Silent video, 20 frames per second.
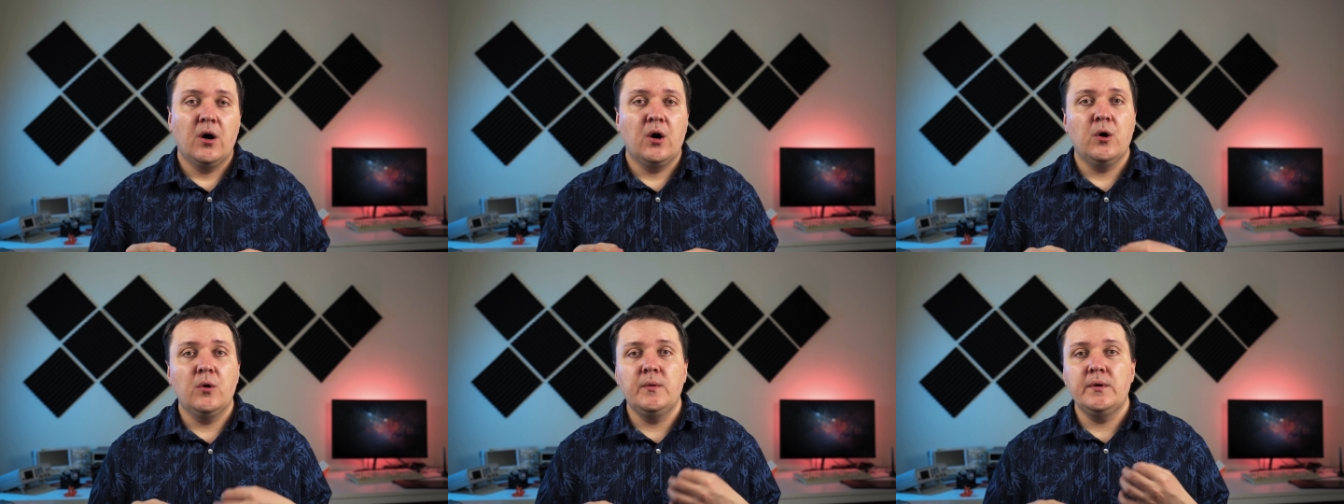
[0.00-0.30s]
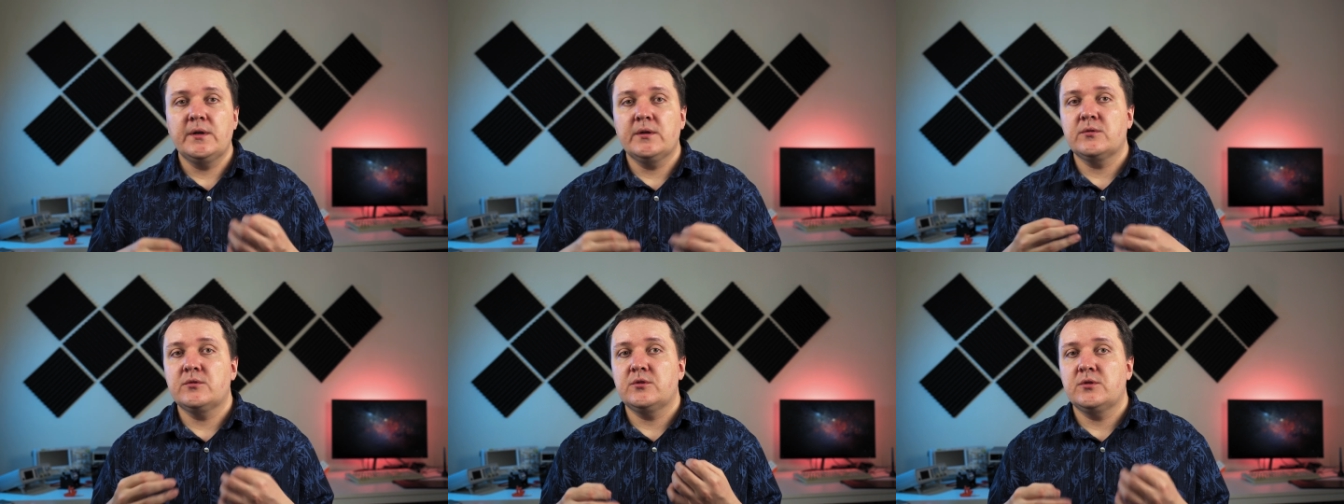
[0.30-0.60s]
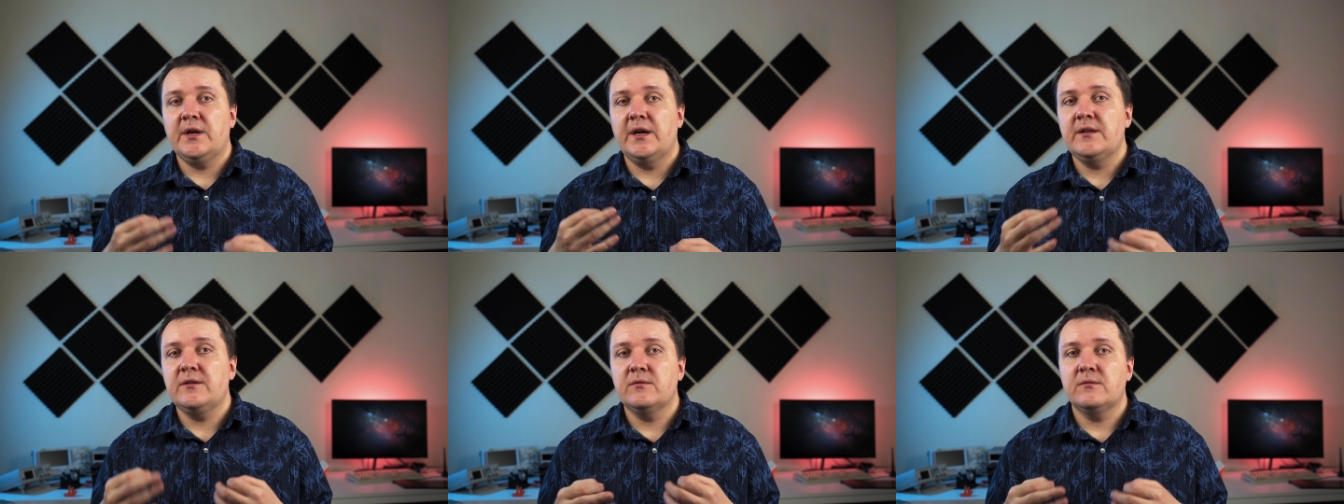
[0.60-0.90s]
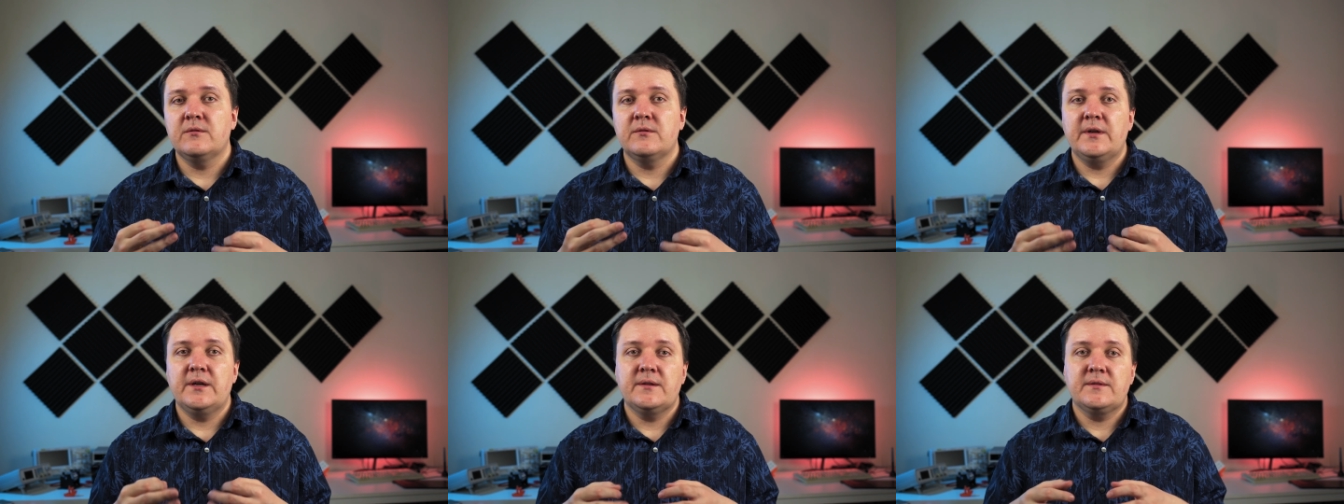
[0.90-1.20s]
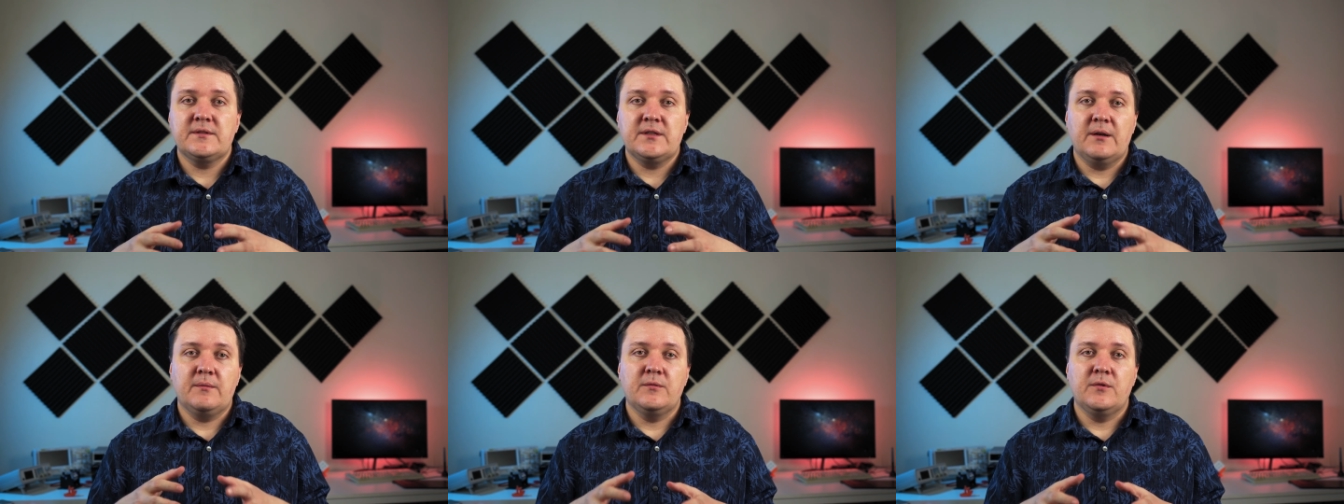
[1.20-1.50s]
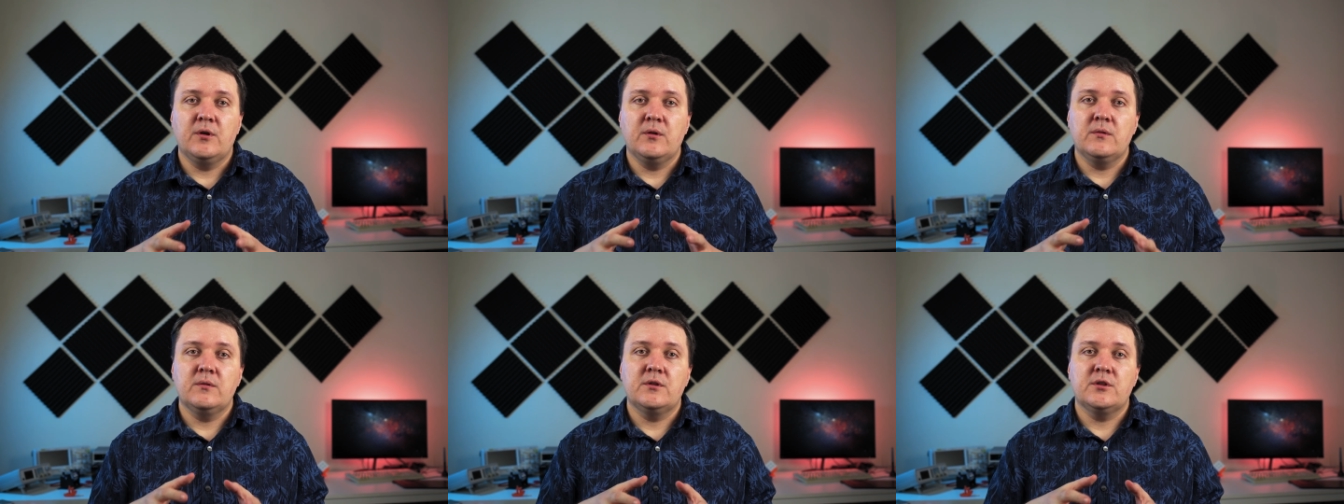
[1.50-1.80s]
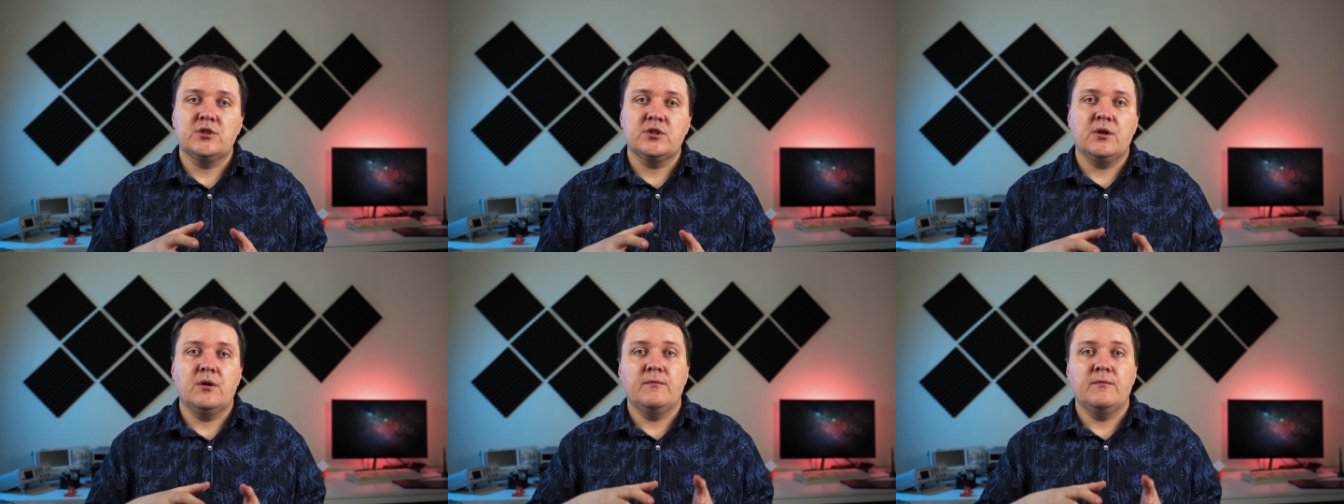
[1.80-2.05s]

or we could try to derive some knowledge